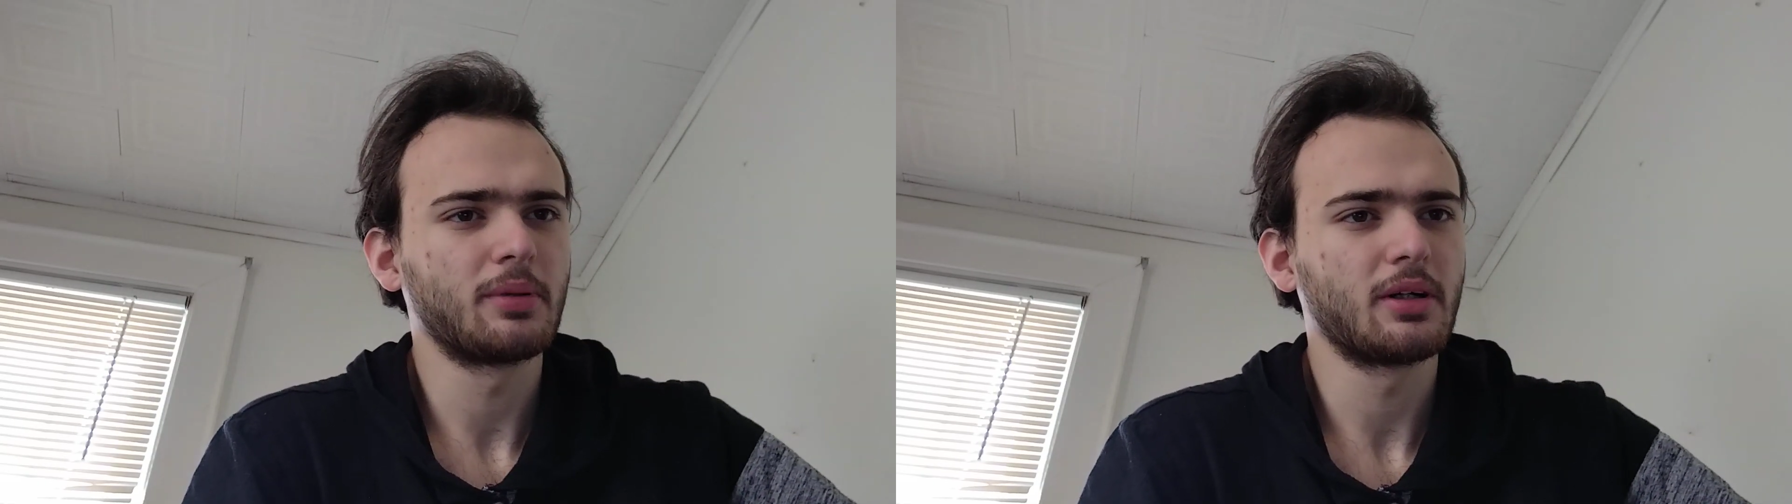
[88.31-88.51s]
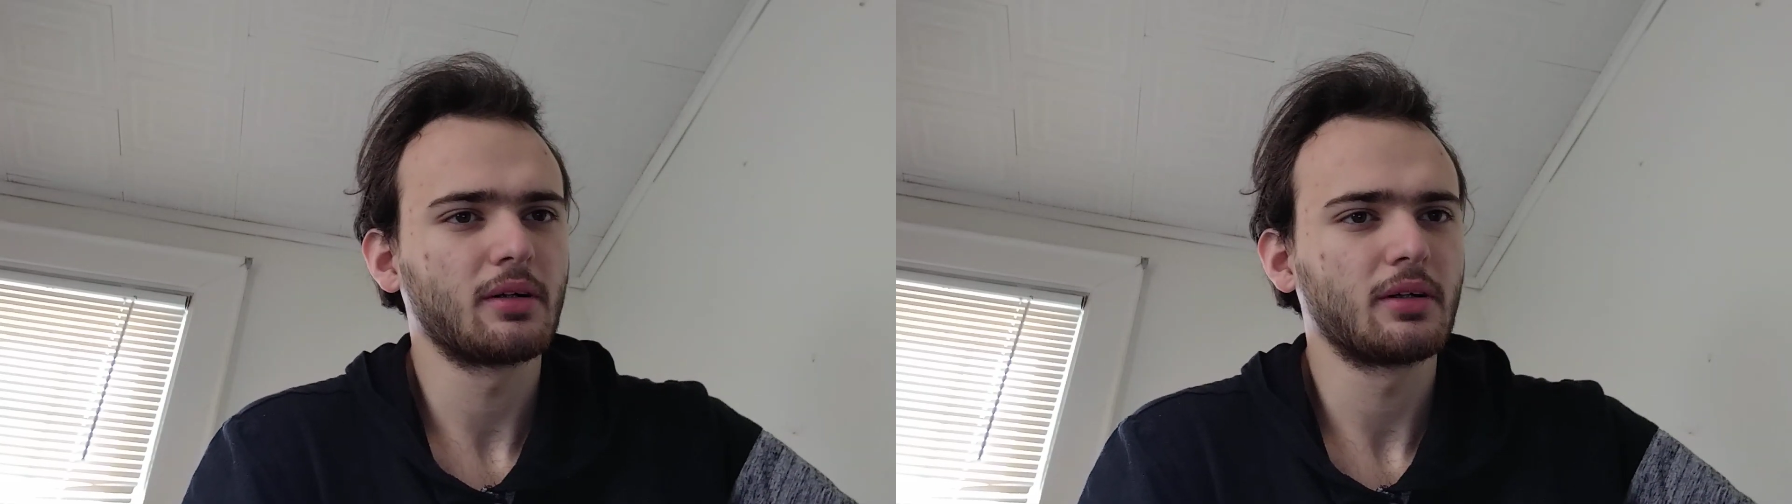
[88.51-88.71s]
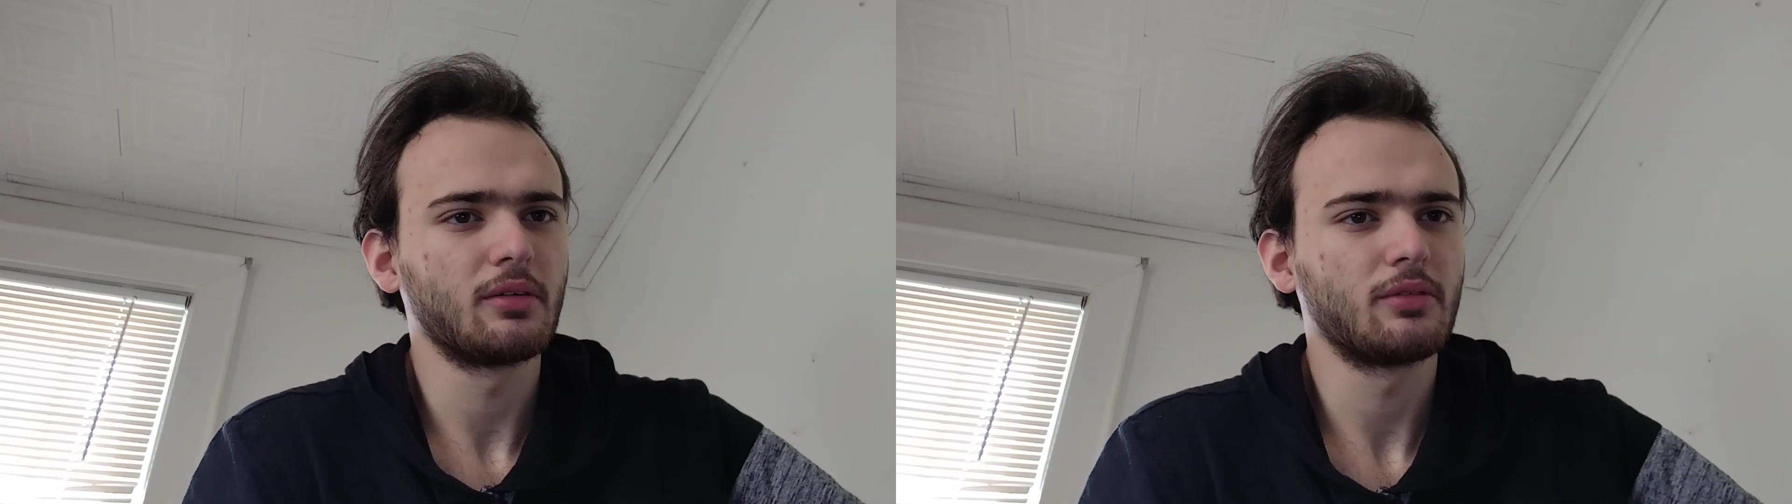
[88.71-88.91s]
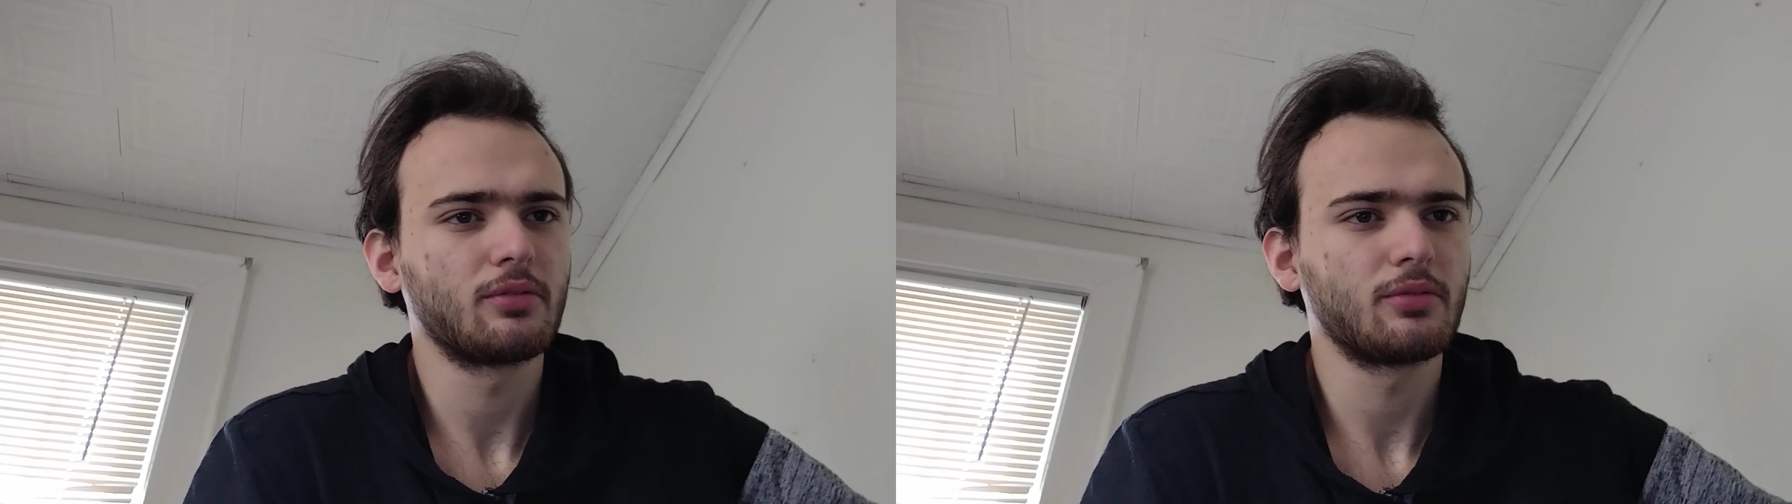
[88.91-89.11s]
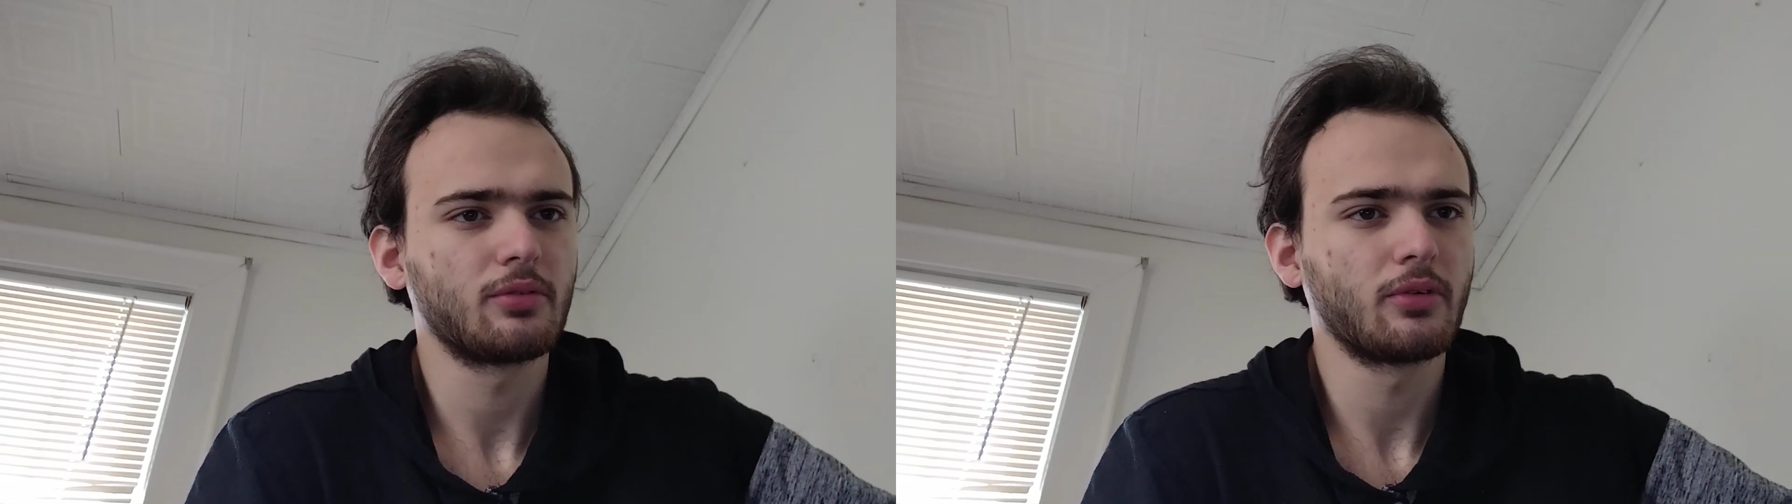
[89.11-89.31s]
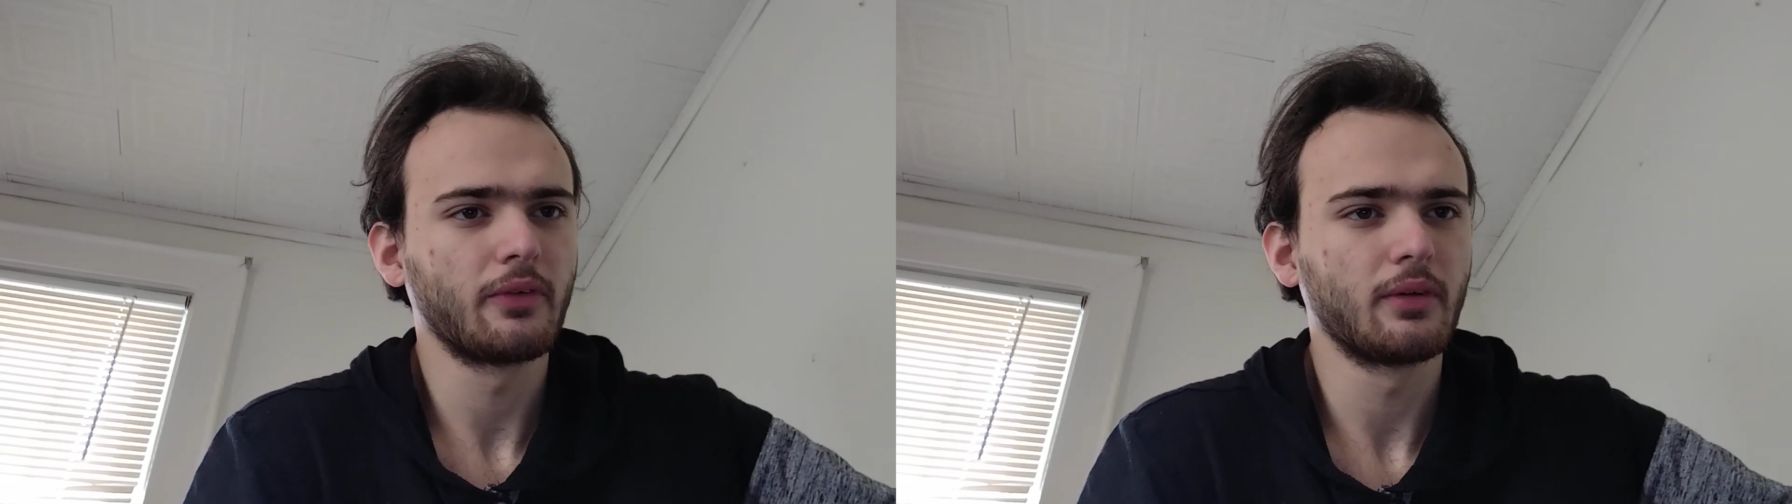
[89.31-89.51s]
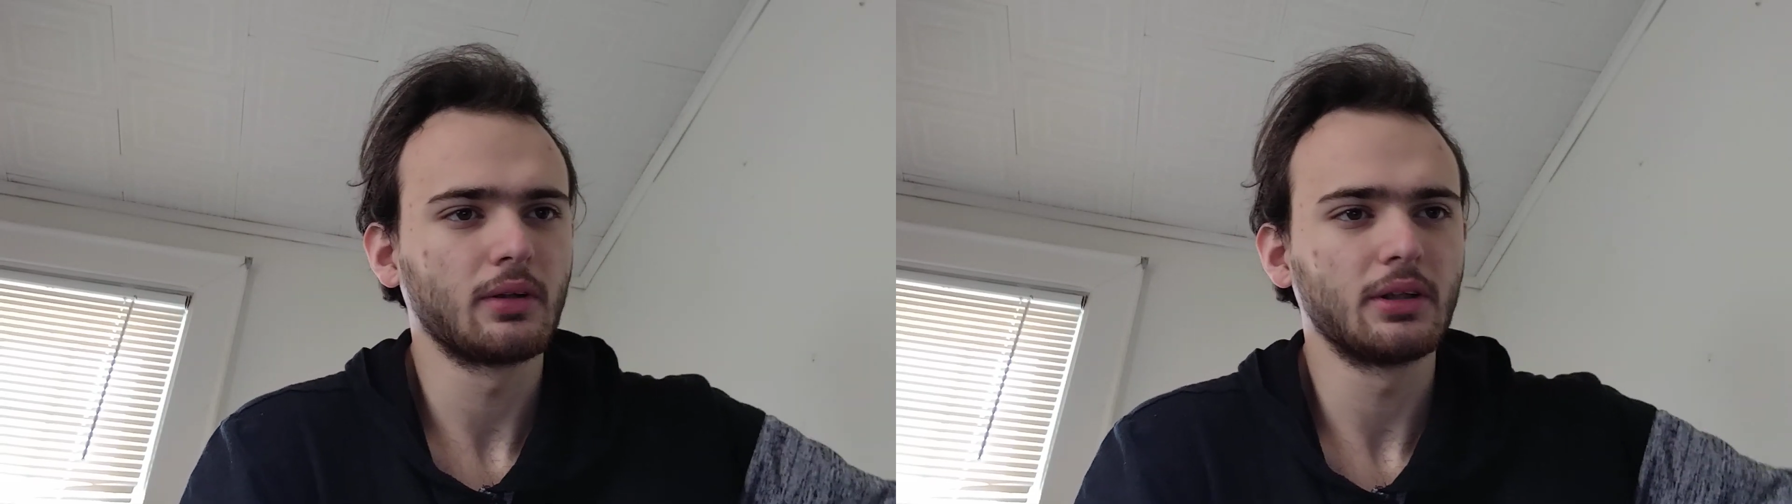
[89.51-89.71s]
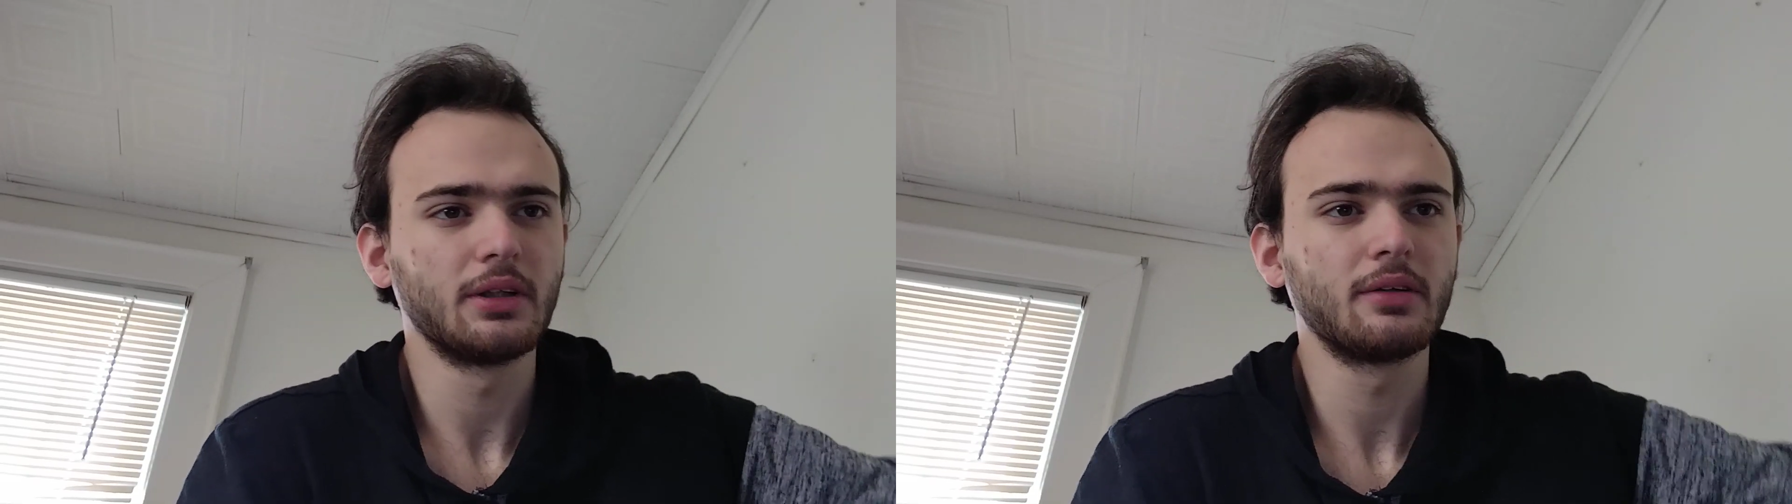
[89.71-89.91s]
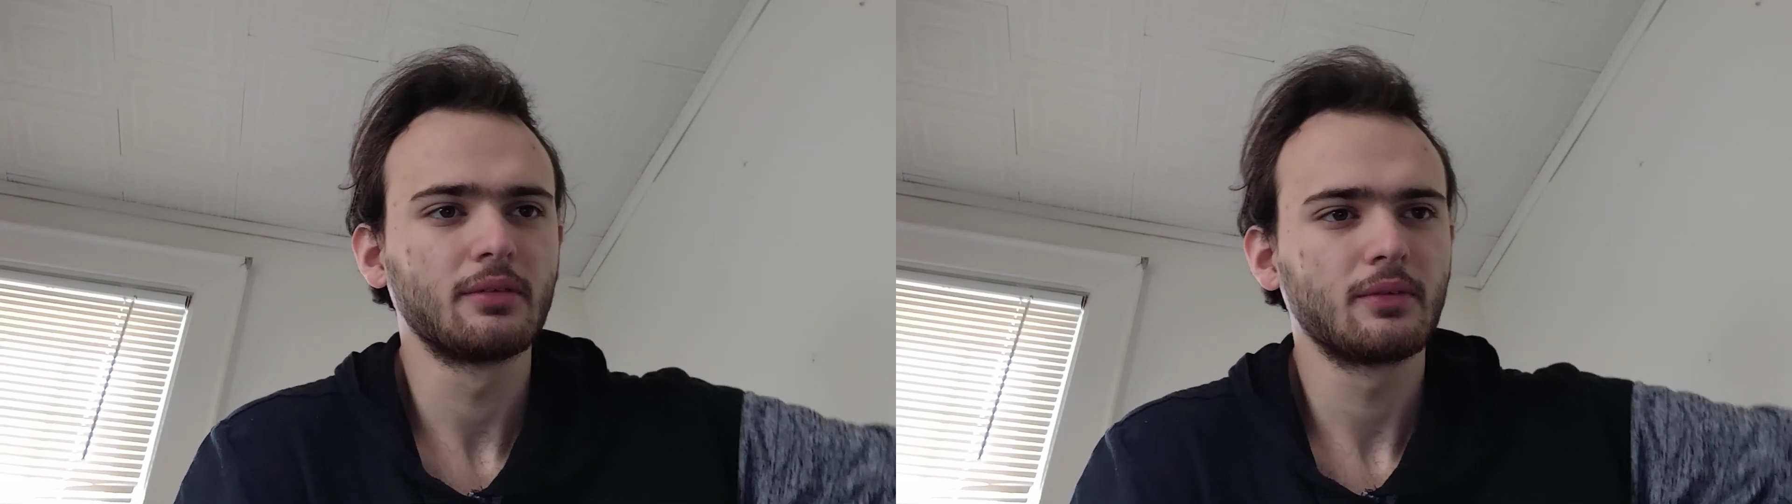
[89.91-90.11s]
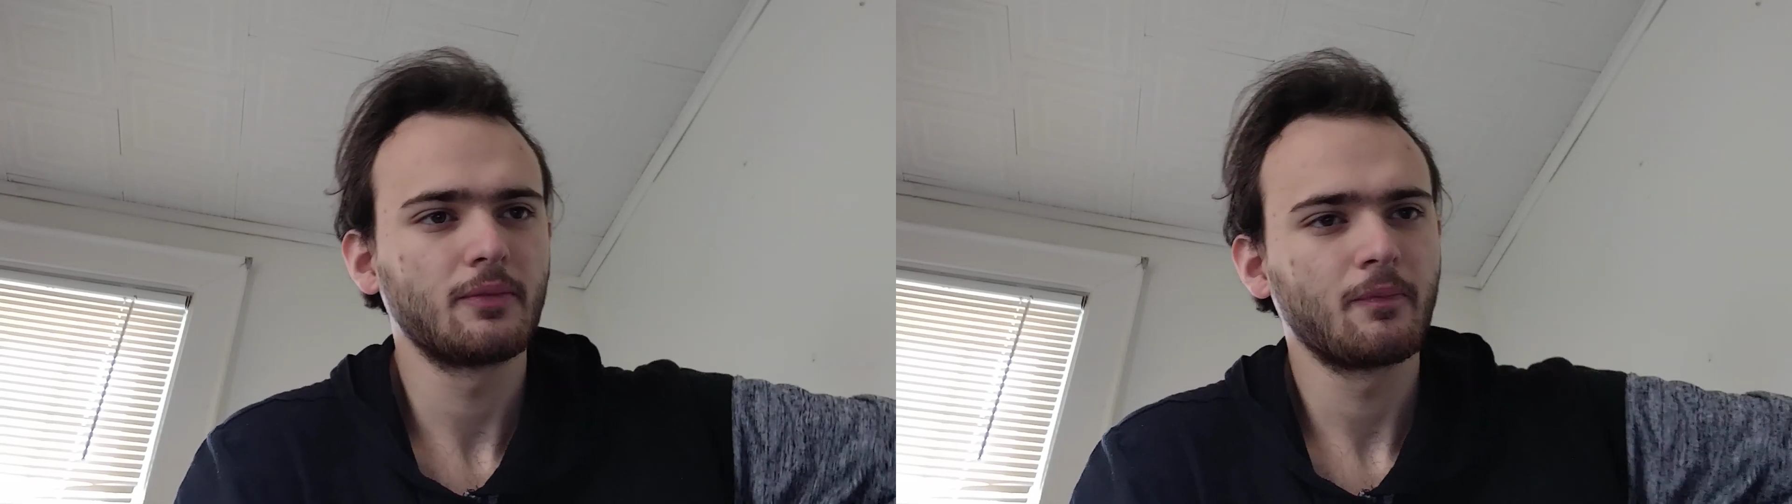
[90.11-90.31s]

preparing for the league